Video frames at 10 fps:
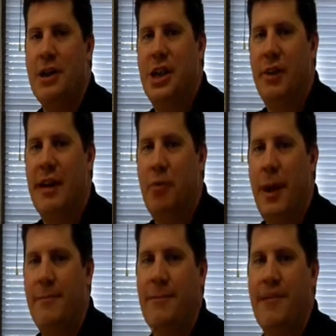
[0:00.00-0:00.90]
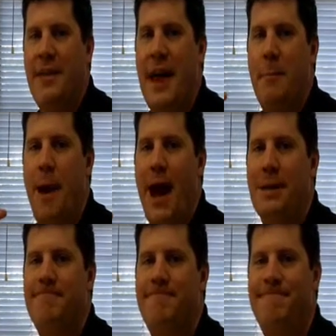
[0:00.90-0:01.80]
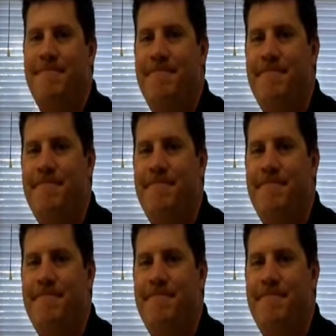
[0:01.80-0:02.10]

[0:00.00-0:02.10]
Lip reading: Until next week, see you then. Bye.